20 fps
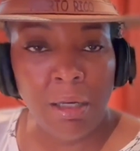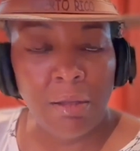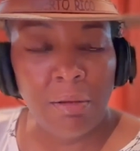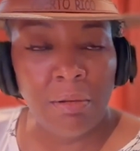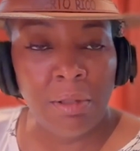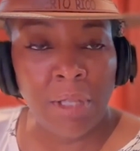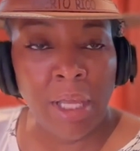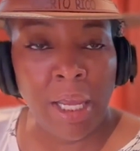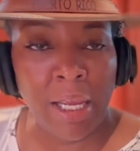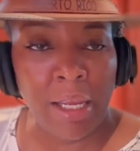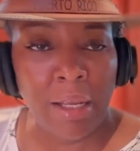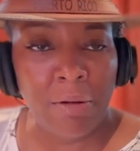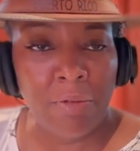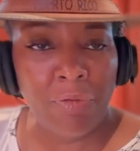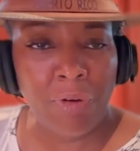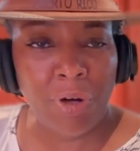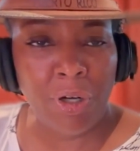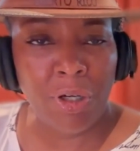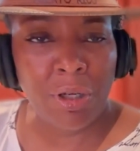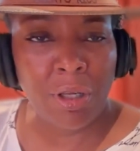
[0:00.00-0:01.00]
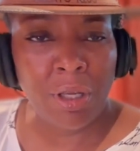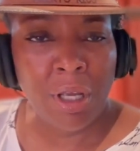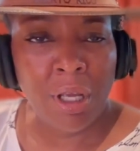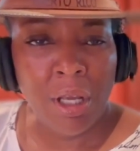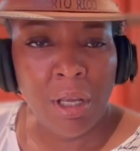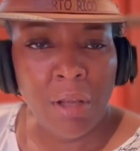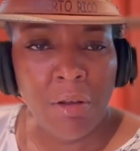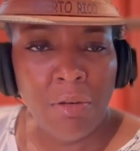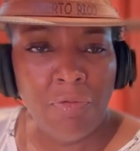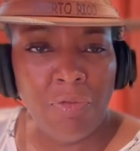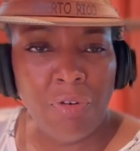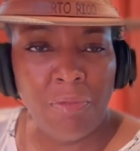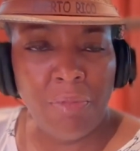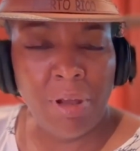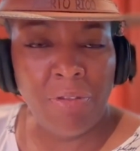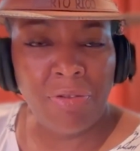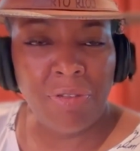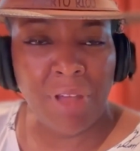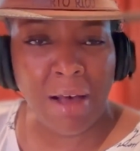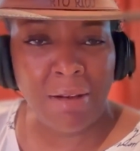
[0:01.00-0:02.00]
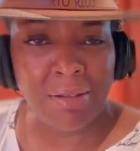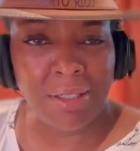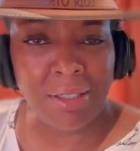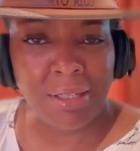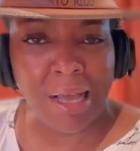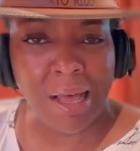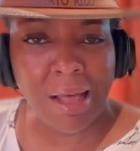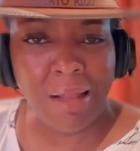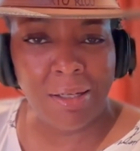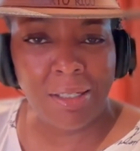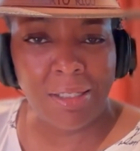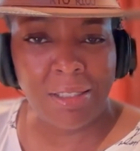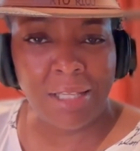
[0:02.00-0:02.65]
like for $1,000.